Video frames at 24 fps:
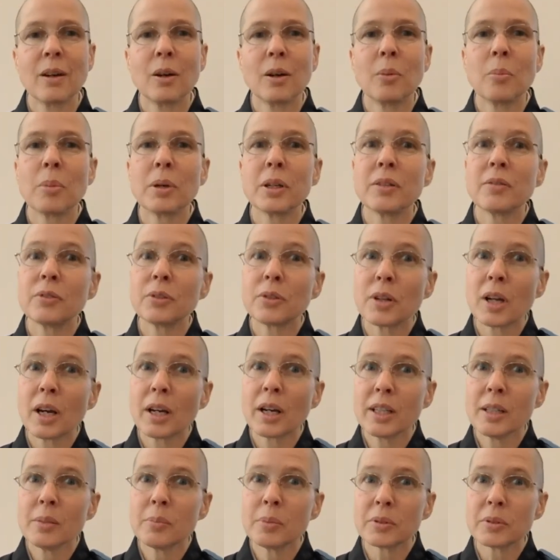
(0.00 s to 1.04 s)
But if you're not
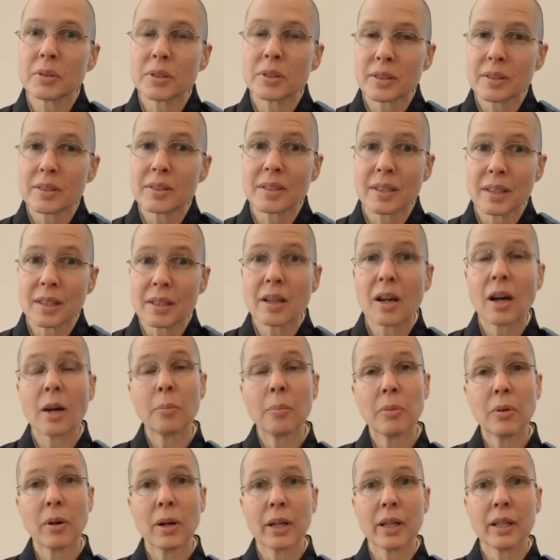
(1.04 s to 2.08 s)
able to sit
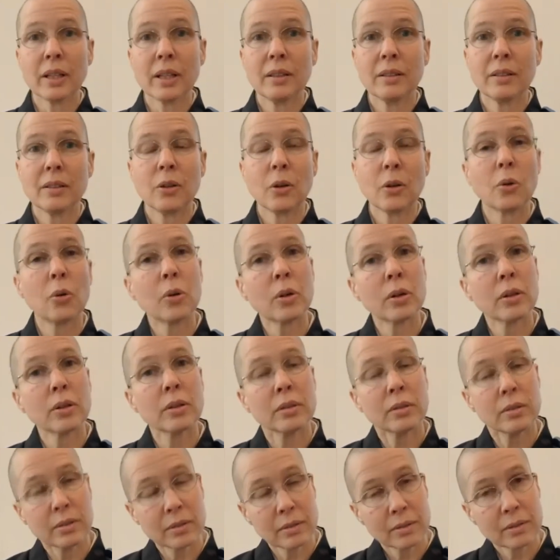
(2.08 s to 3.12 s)
upright, or
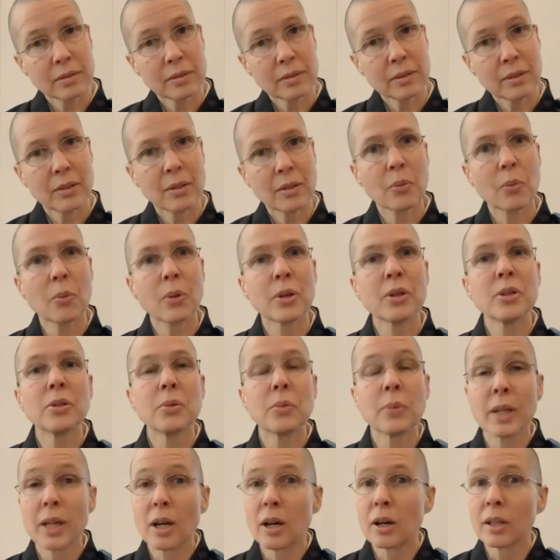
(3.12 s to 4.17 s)
when do
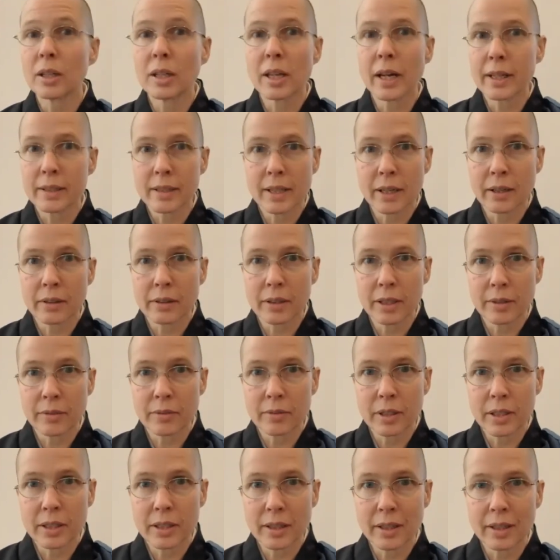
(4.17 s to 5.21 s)
we all lie down every
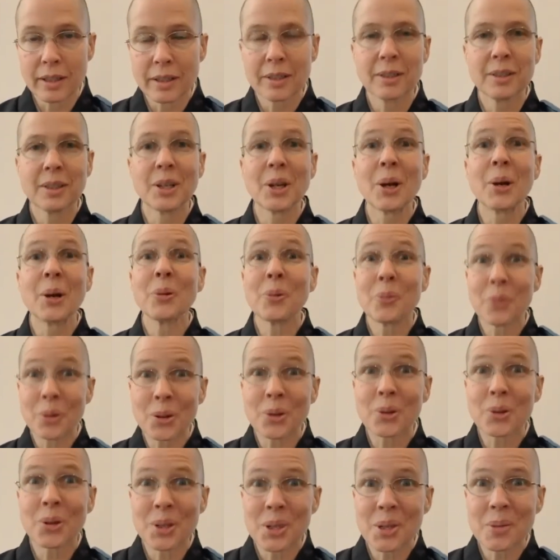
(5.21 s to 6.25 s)
day? You know, when we're
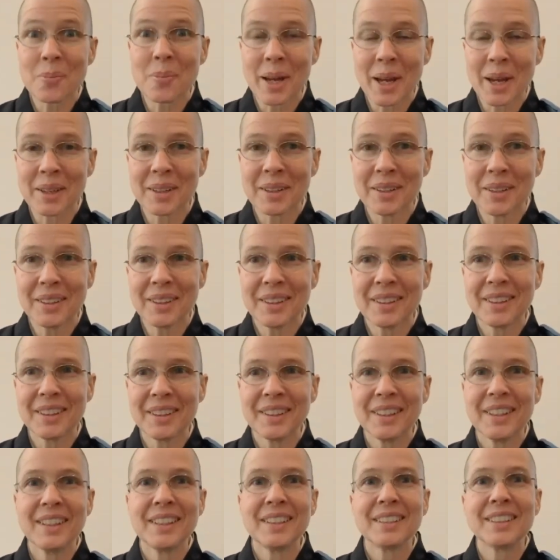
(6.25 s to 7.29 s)
going to bed,
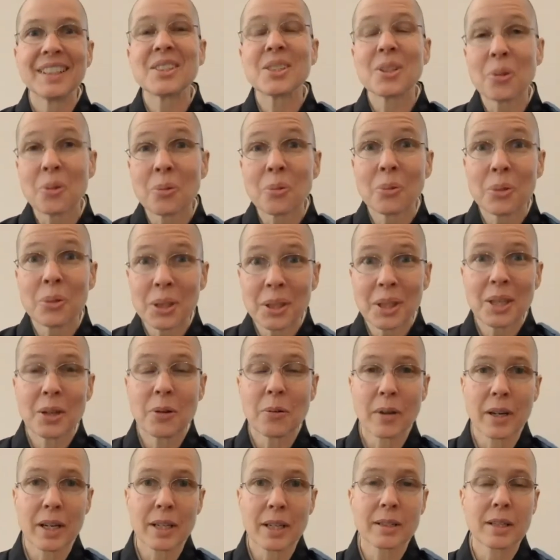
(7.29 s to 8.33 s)
that's a really
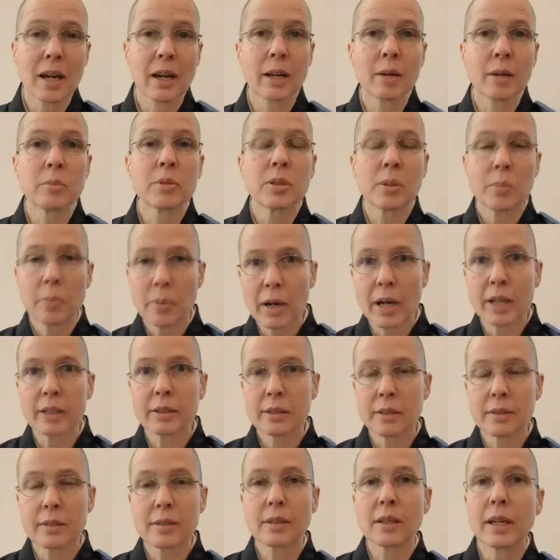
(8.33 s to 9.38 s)
great time to
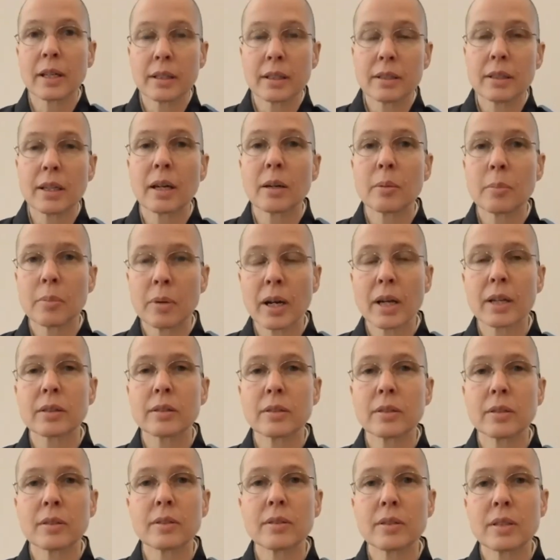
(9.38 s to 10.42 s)
practice lying down
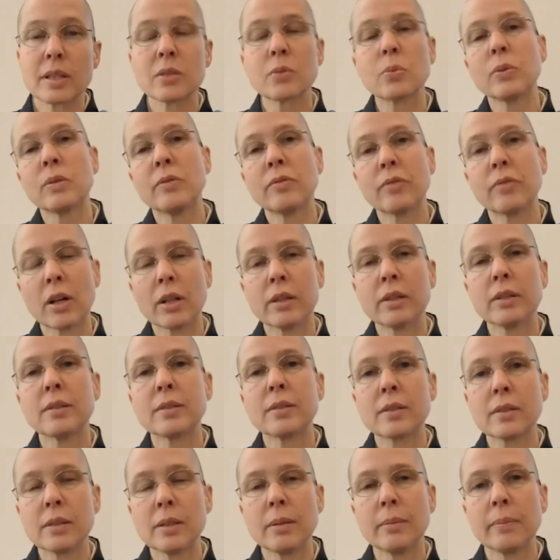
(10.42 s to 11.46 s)
practice as we fall
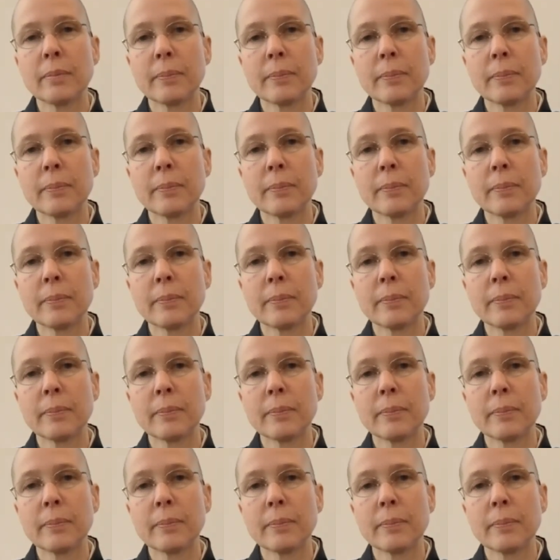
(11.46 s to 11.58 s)
asleep.